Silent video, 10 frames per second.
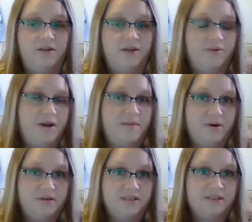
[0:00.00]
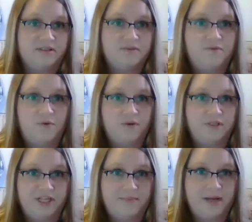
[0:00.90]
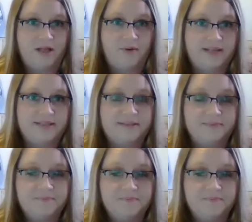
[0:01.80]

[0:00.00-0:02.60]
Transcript: only reimburses for GMLOS.